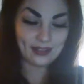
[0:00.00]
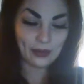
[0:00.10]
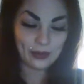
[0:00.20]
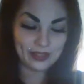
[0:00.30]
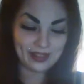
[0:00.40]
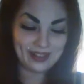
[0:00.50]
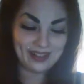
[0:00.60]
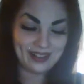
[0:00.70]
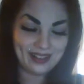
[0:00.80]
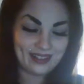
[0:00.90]
Hold on.
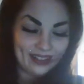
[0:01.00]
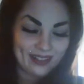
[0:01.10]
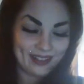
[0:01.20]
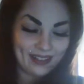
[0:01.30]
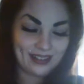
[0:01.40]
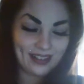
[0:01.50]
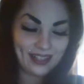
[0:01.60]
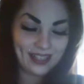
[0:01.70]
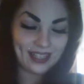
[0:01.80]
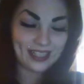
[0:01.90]

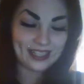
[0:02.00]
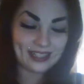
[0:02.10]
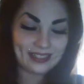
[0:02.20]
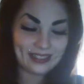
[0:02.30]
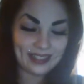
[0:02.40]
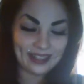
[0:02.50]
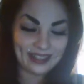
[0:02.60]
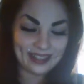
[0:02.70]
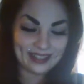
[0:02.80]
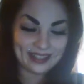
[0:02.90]
It's
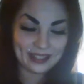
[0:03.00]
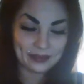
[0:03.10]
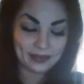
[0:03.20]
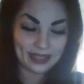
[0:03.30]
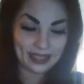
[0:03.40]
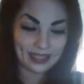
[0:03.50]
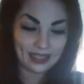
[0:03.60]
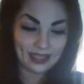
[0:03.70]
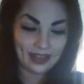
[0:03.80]
hilarious to me.